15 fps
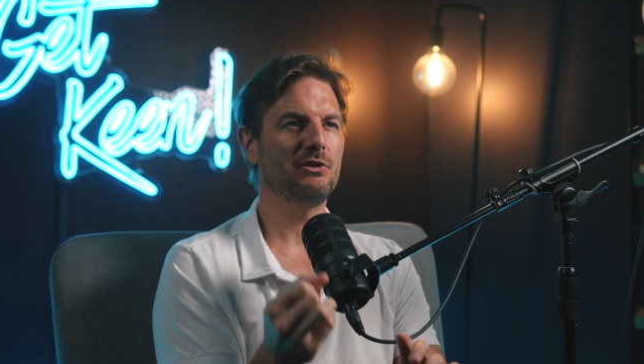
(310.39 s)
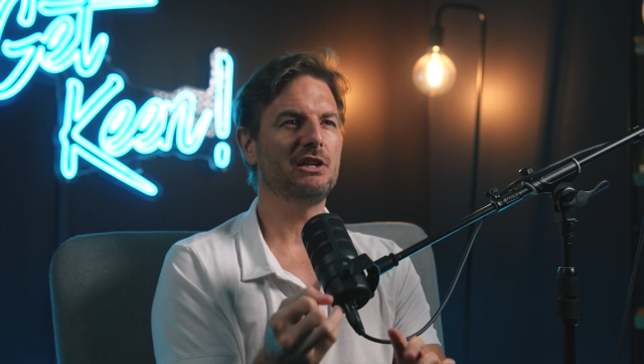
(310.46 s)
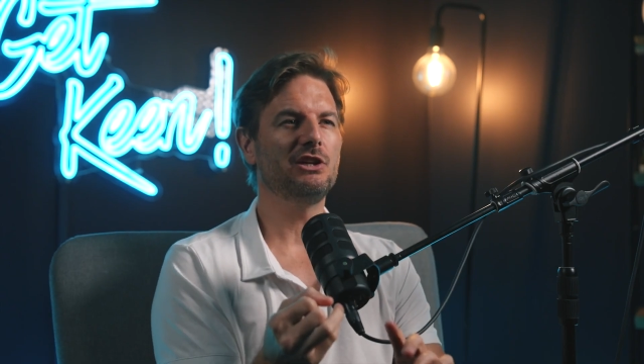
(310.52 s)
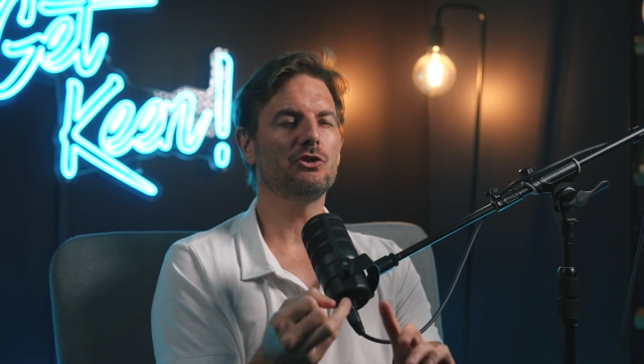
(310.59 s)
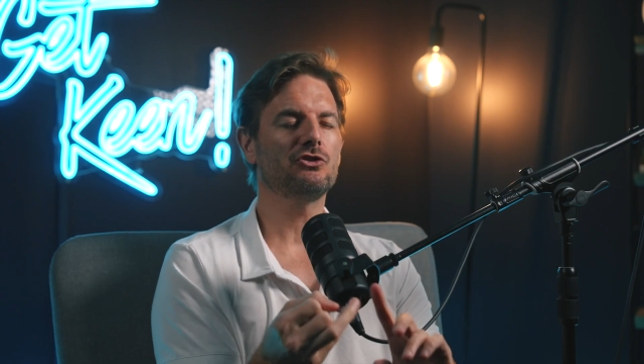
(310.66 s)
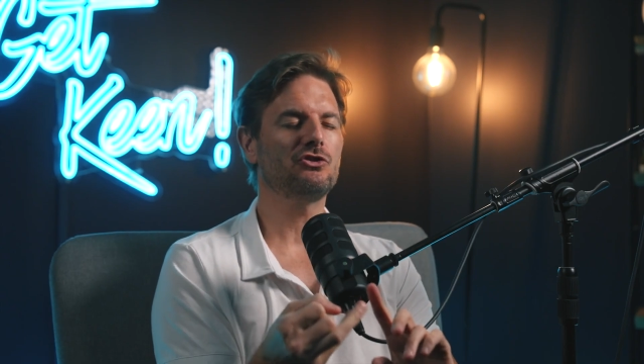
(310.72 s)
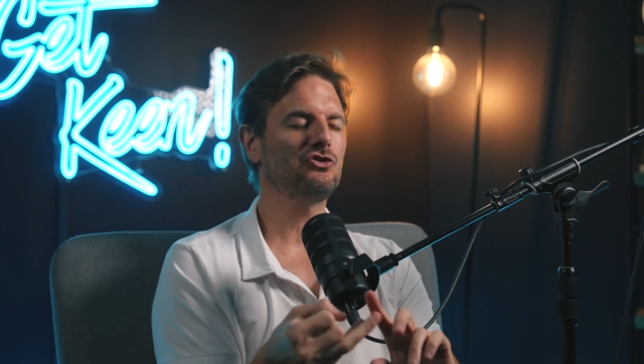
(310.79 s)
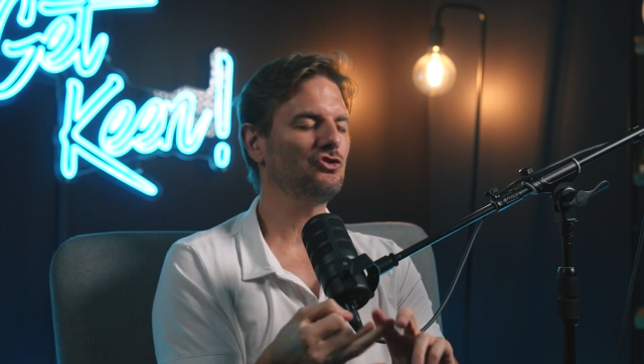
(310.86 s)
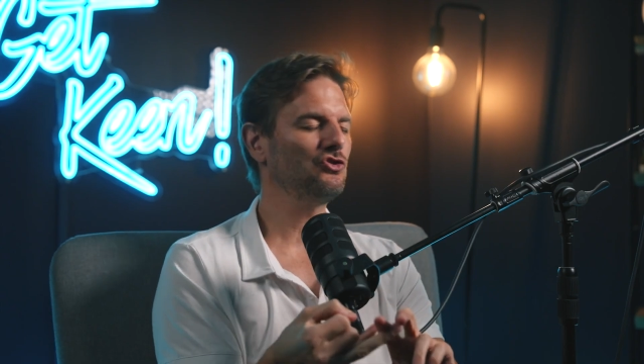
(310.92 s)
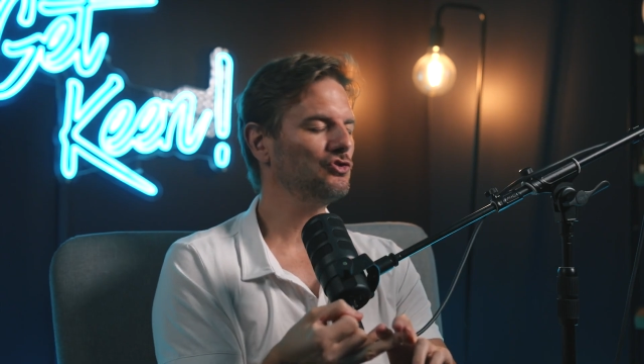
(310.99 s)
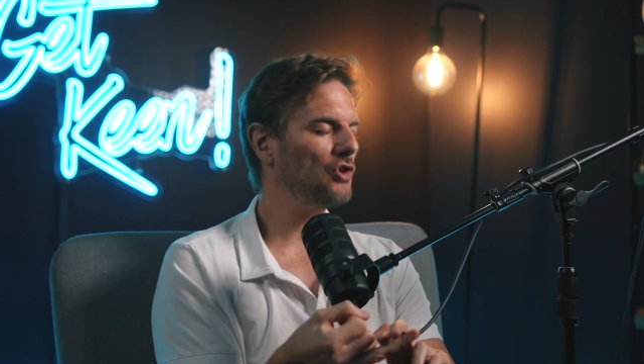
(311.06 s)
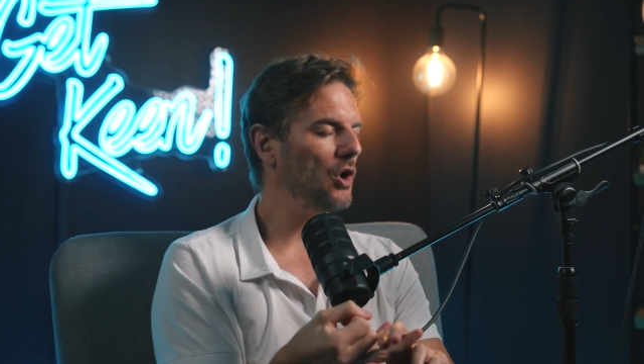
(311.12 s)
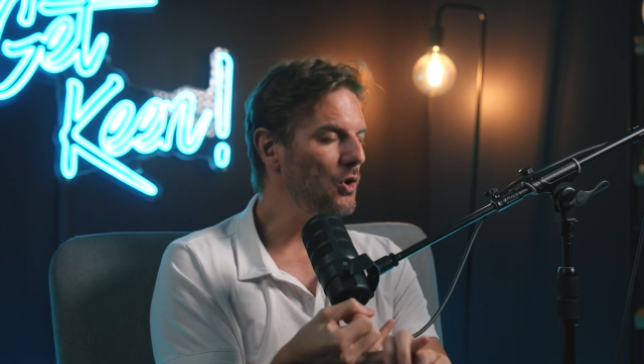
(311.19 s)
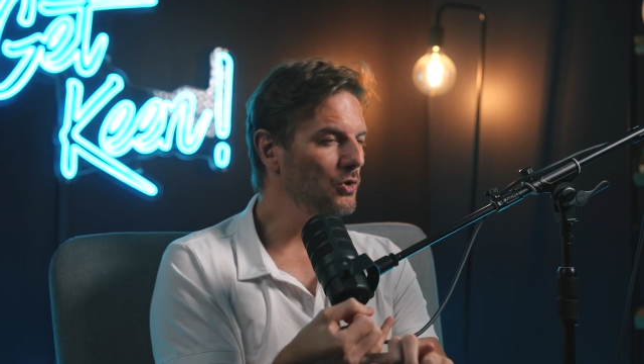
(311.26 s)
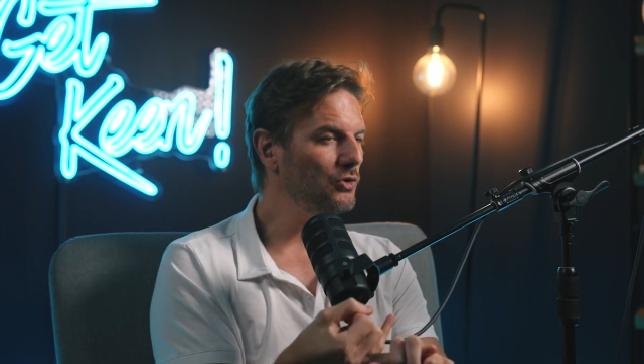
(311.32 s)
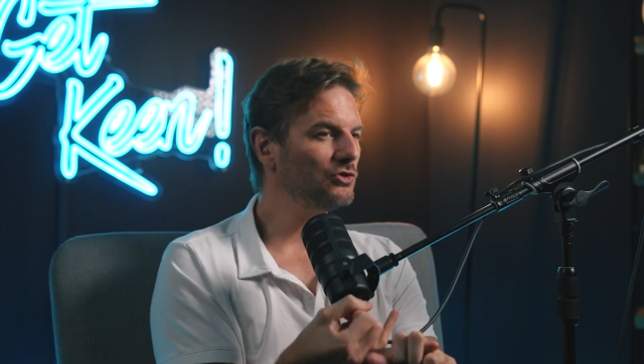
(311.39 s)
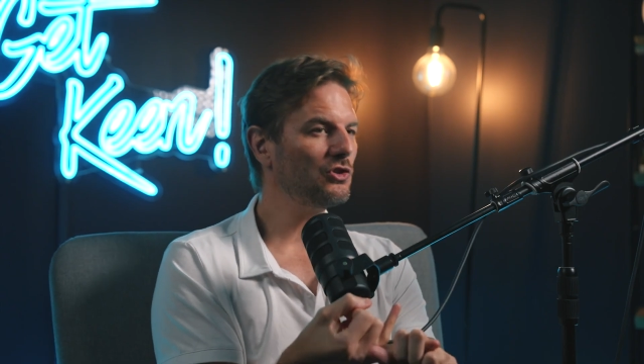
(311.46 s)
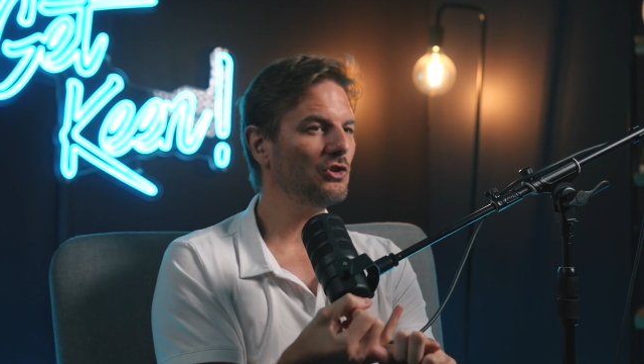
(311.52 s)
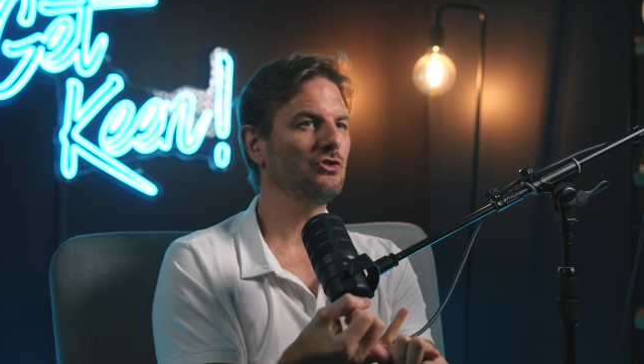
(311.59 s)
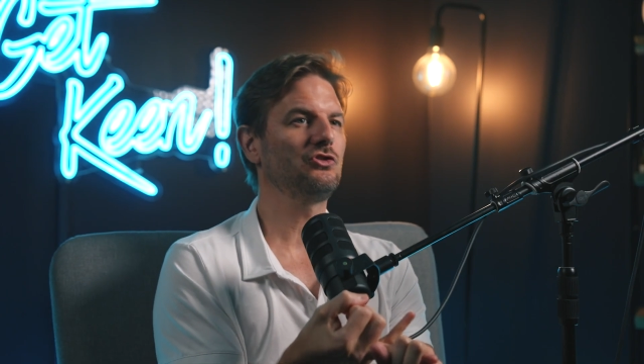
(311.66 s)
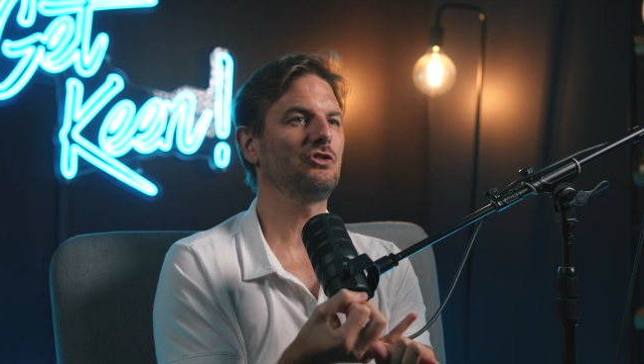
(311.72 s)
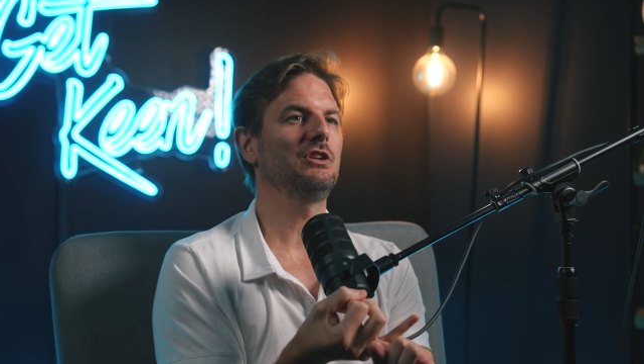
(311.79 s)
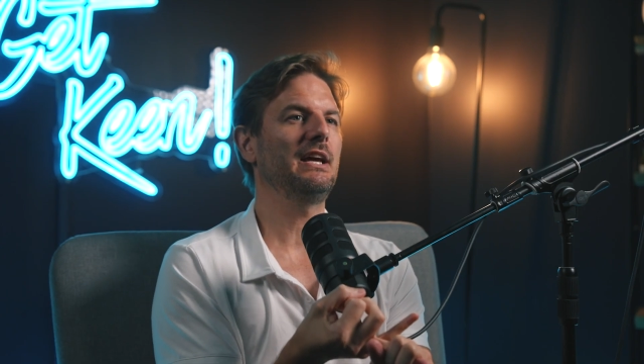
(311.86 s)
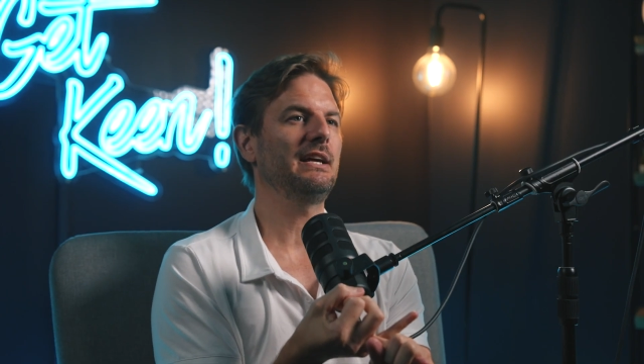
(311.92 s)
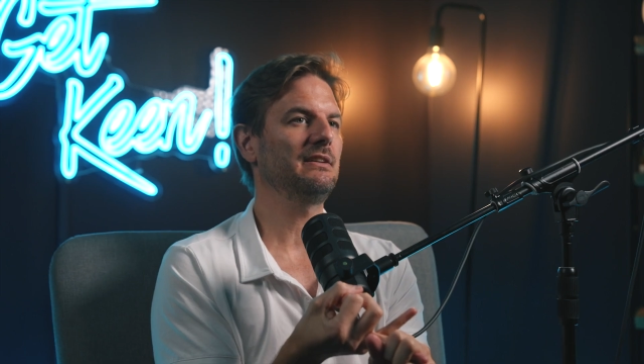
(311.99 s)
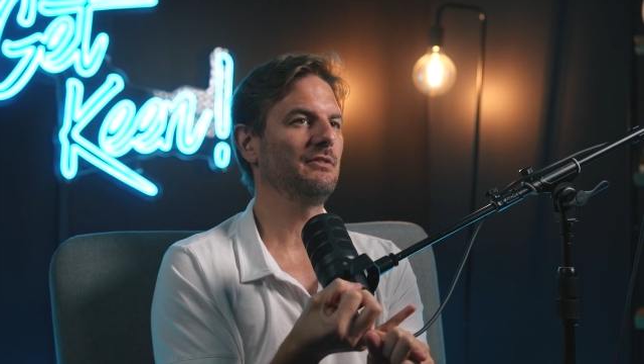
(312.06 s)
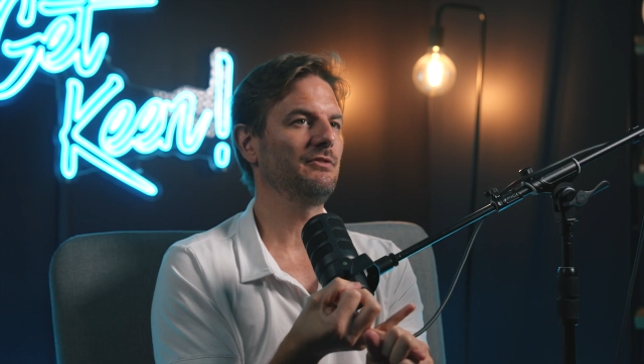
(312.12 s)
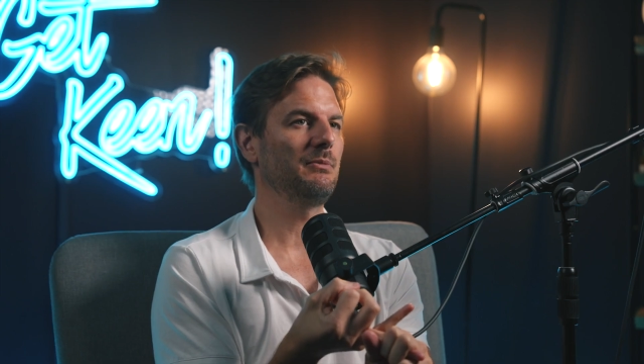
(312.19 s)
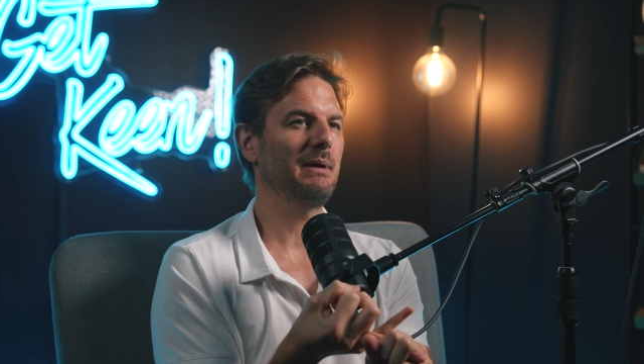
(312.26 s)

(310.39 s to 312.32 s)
that you're so selective